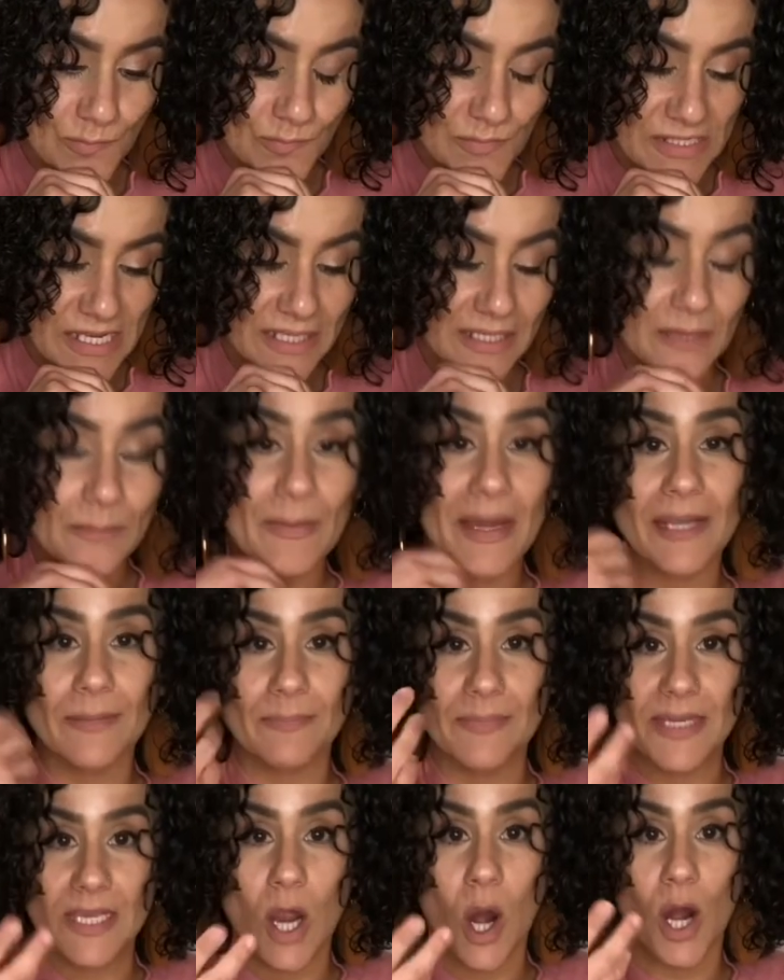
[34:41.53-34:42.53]
and it might
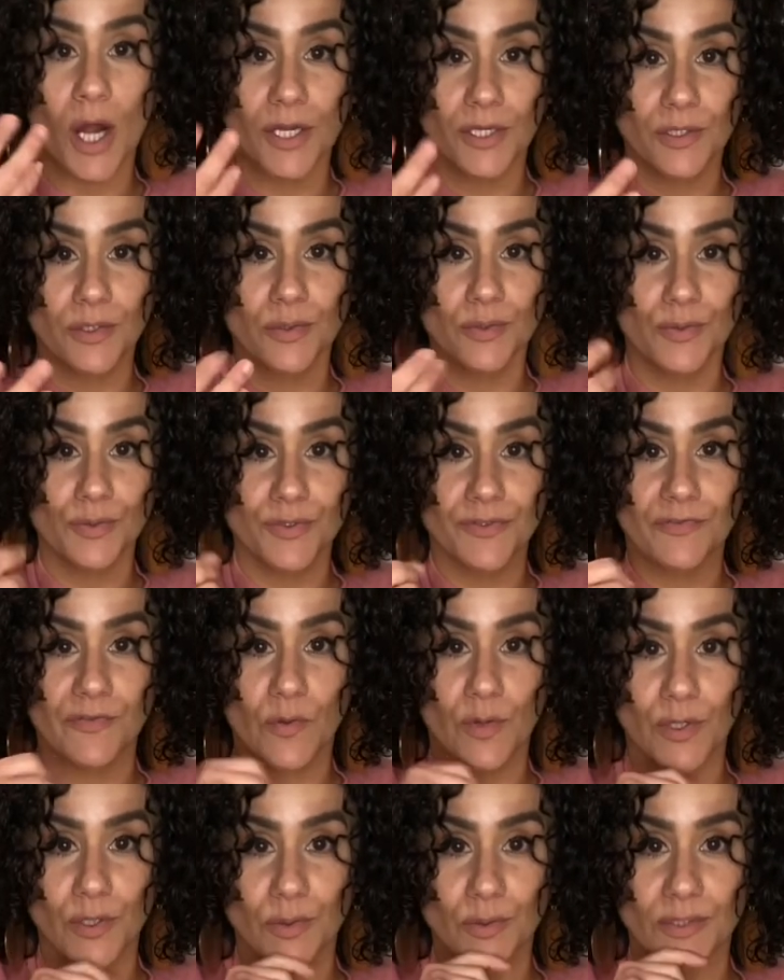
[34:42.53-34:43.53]
be hard news for
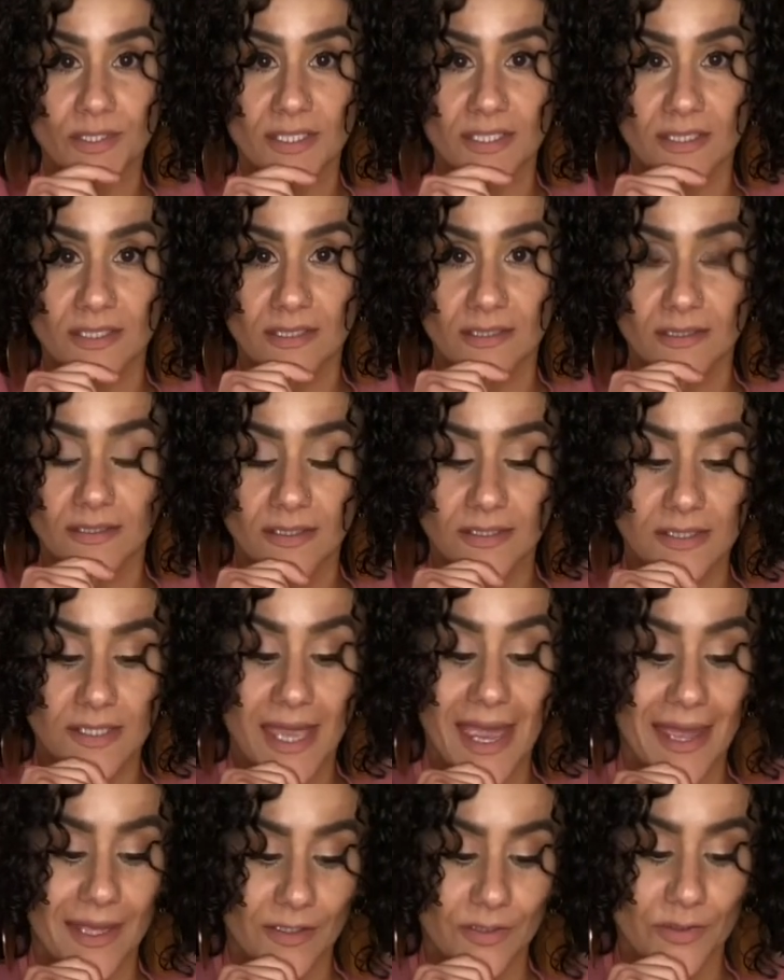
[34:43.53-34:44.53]
you to
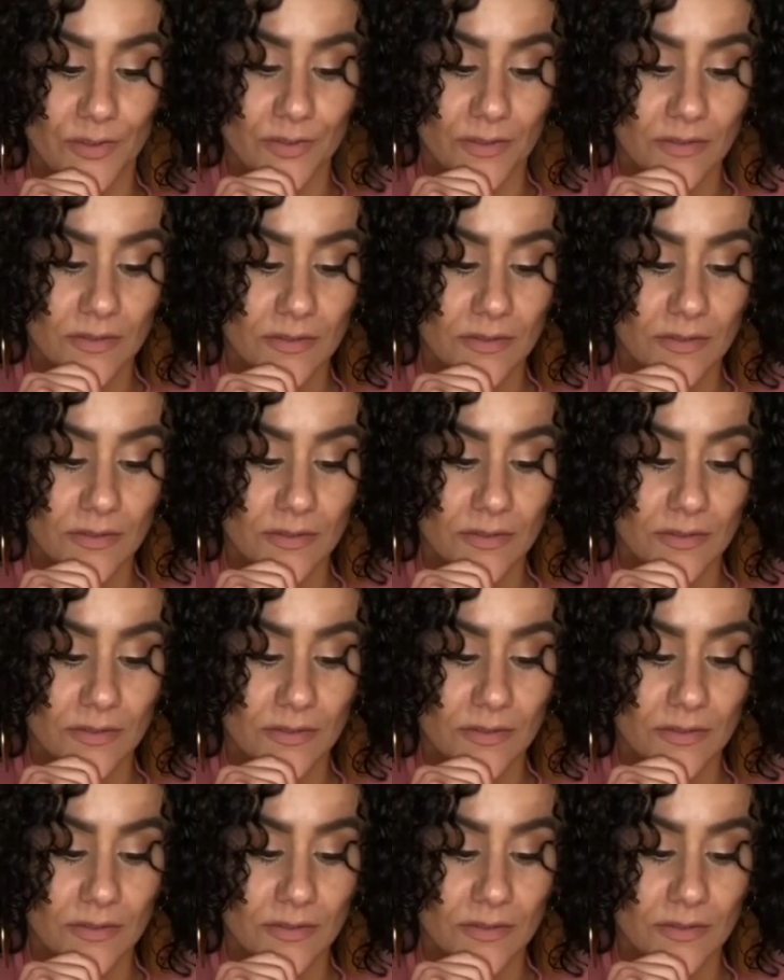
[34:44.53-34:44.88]
handle.